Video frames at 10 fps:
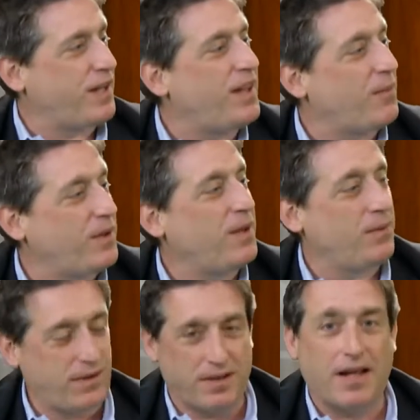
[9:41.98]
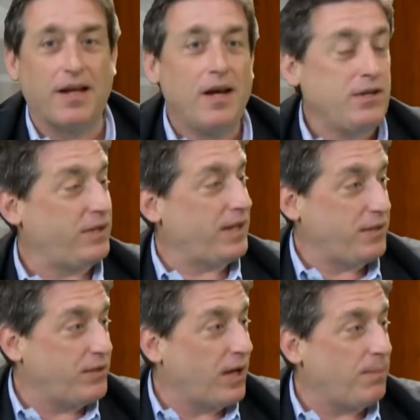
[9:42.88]
that, what that was exactly. So that's
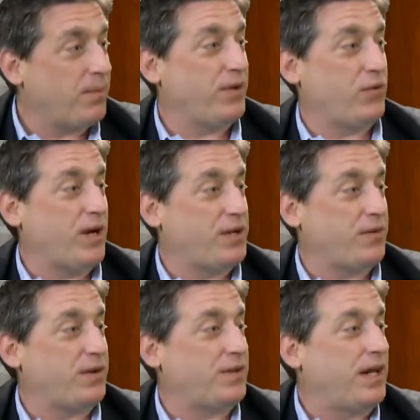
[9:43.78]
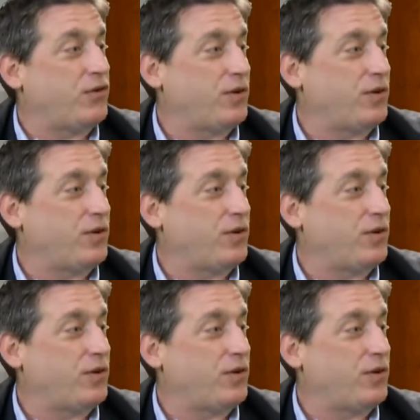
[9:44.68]
a dump or the transfer station.